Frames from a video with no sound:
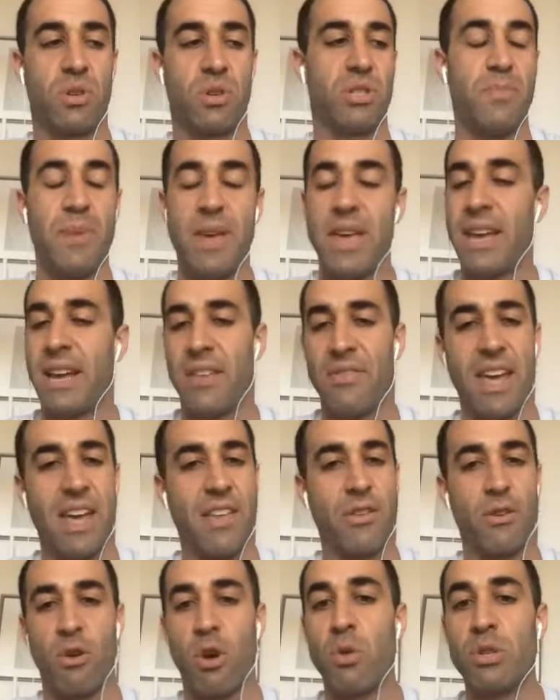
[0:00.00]
big, and they had
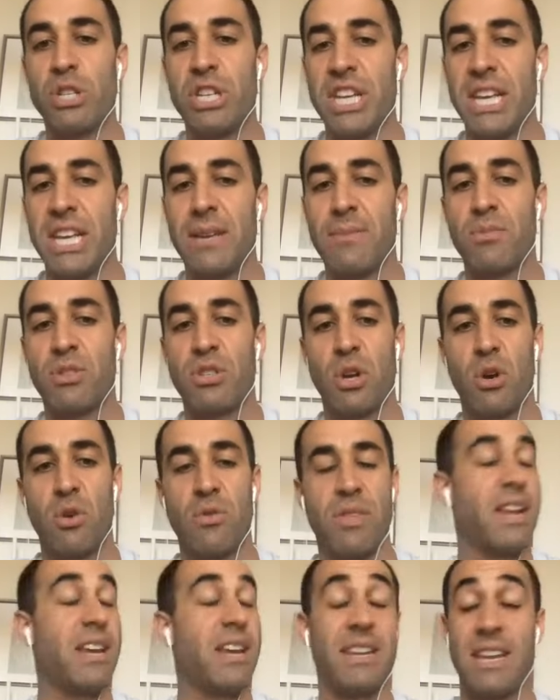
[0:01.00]
their own team, so they
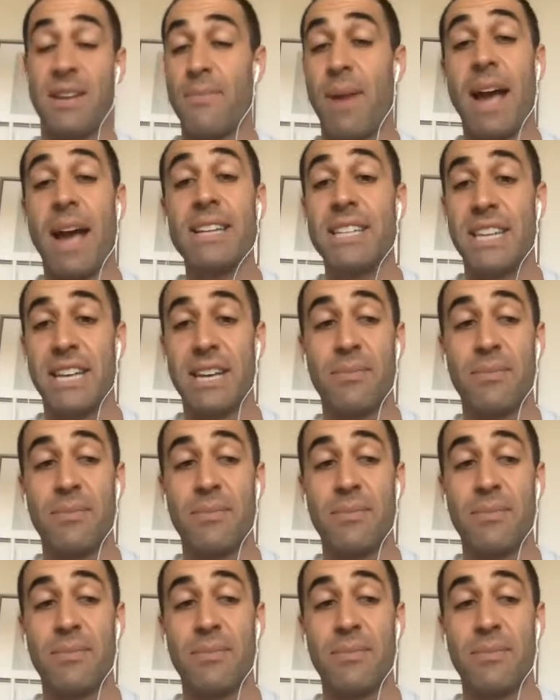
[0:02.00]
didn't need my team.